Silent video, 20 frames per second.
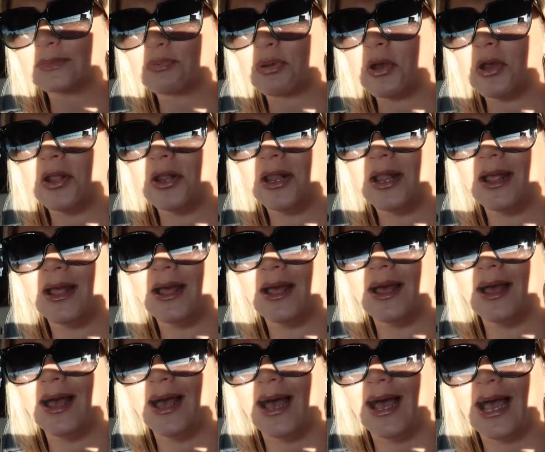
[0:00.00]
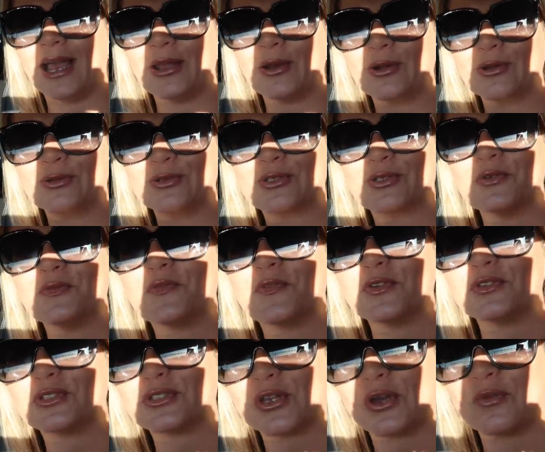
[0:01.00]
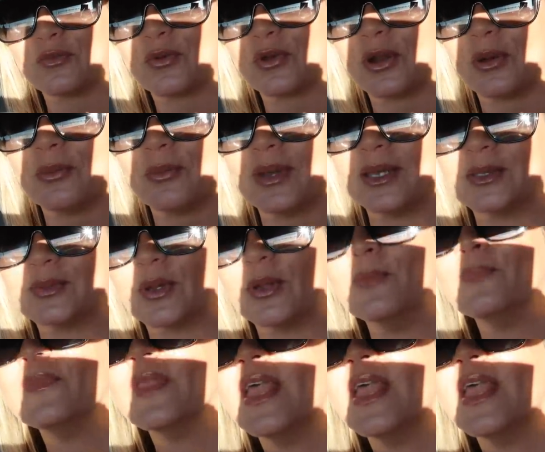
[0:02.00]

baseball. I always confuse softball and baseball.